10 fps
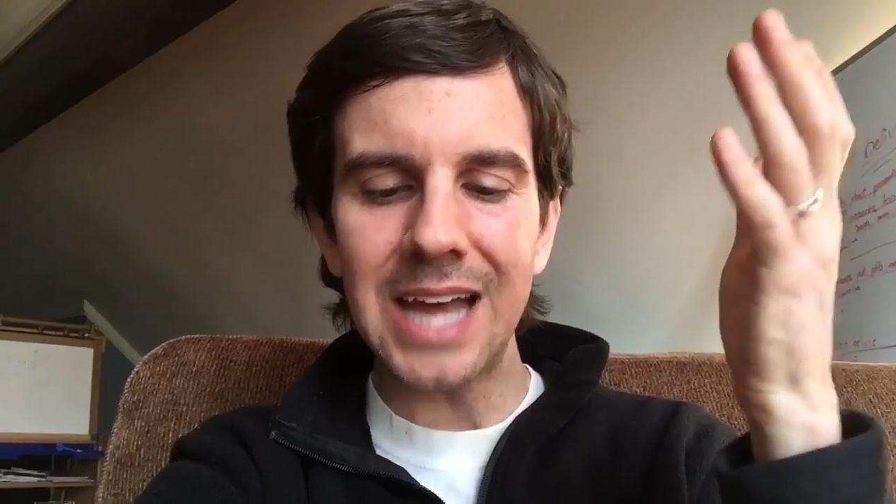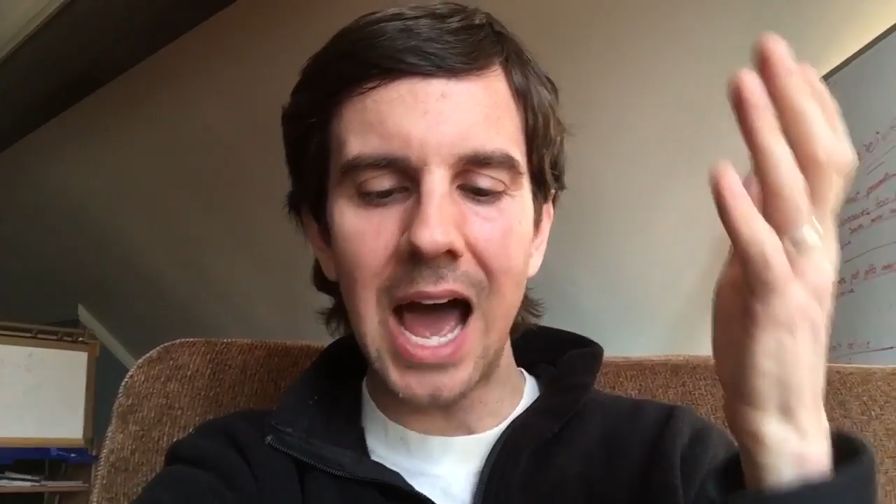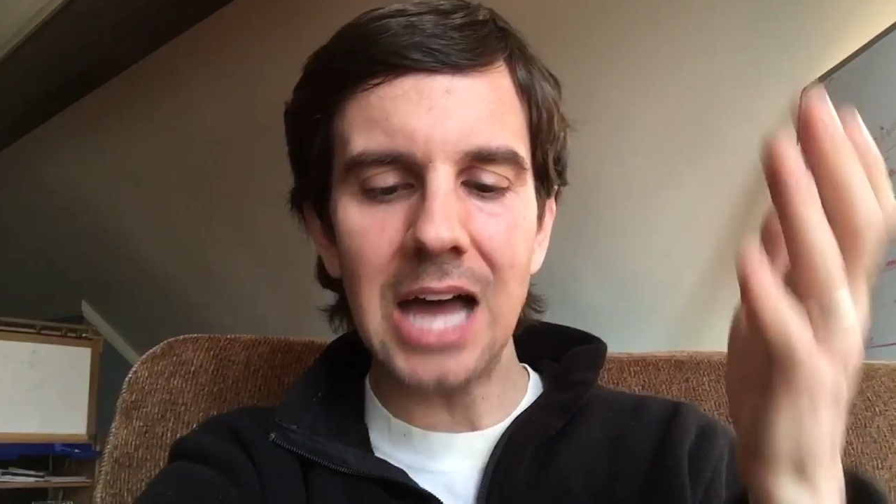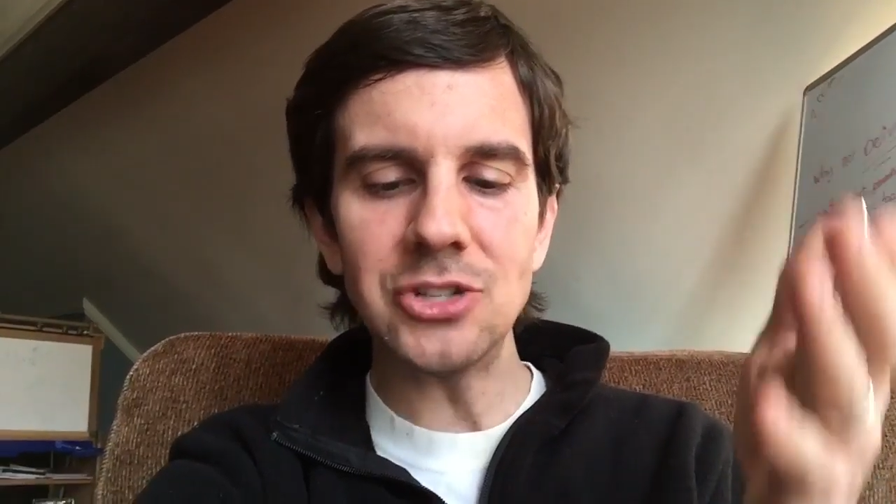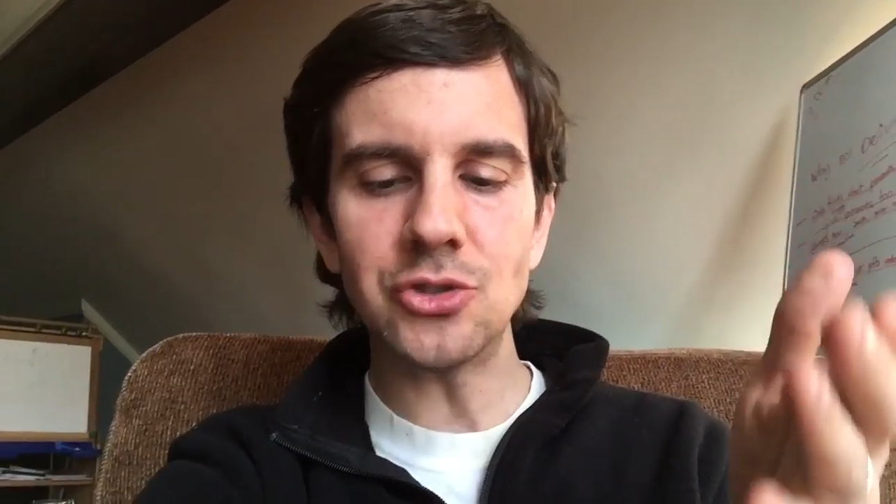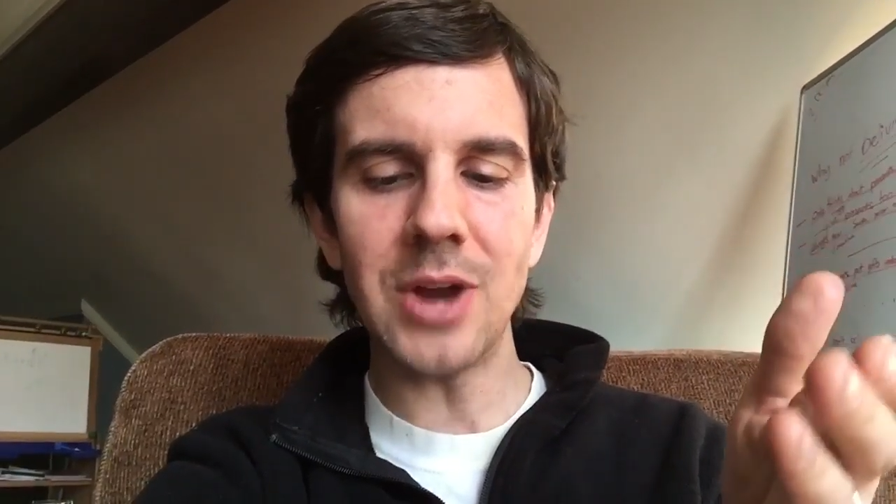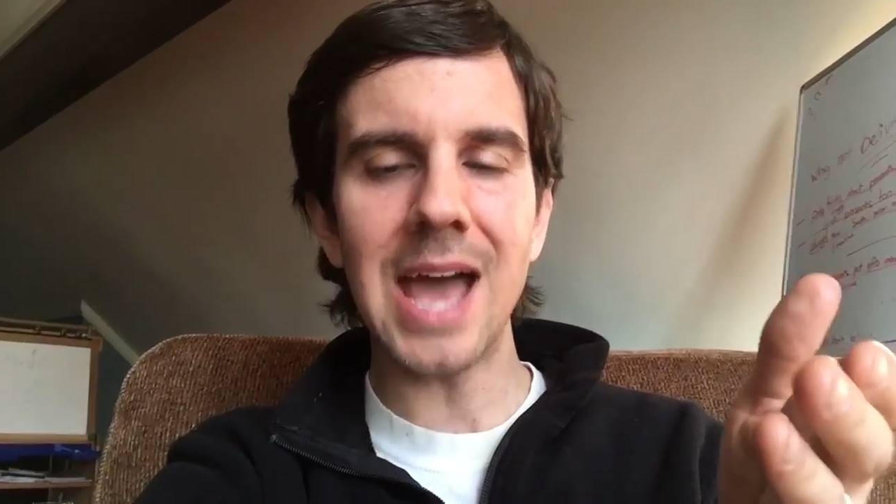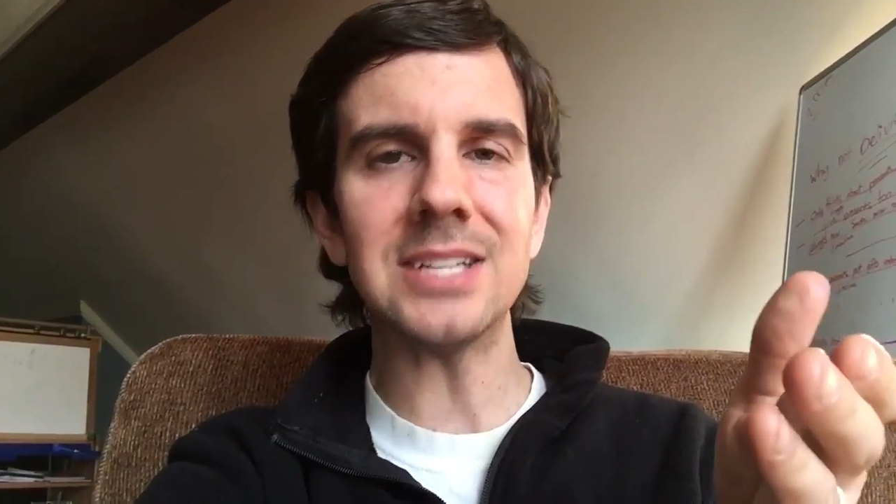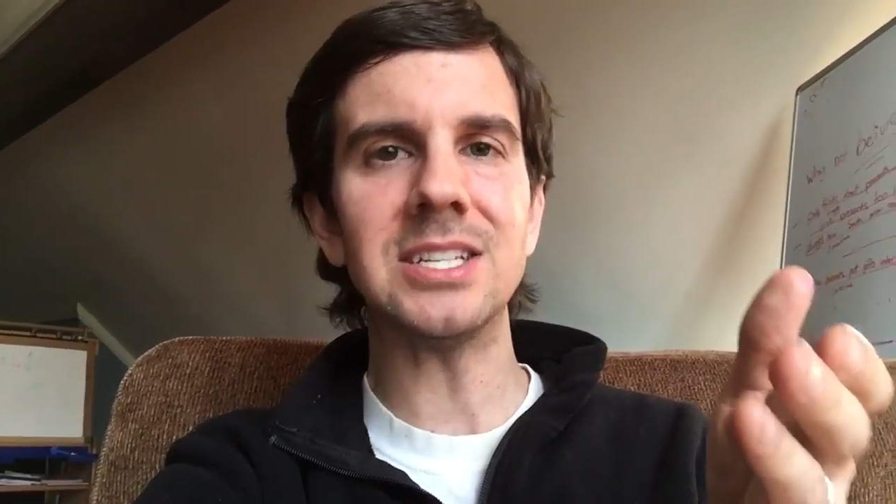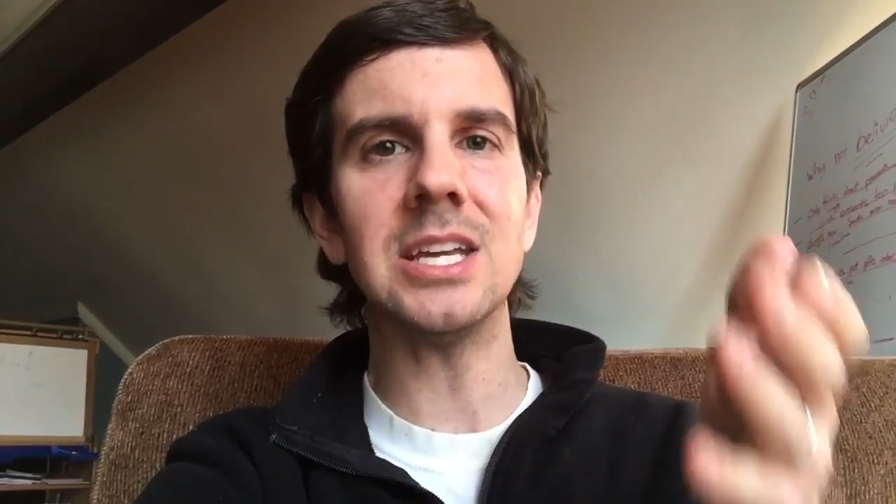
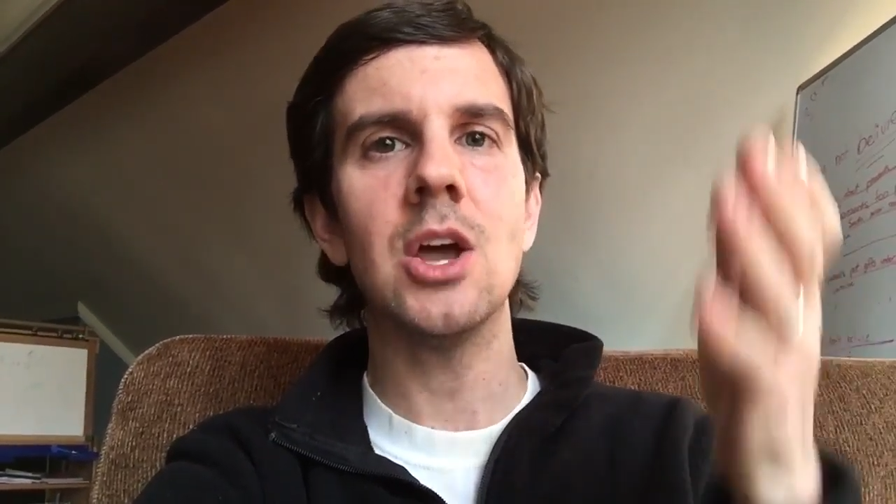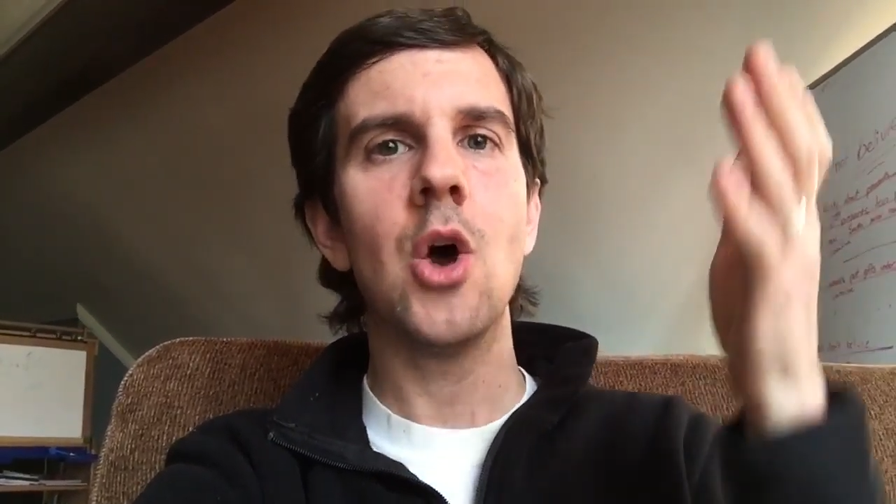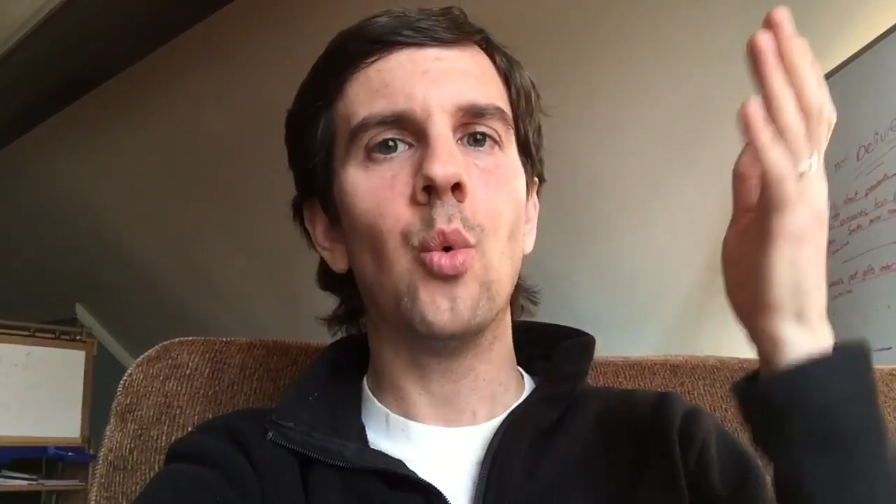contrasting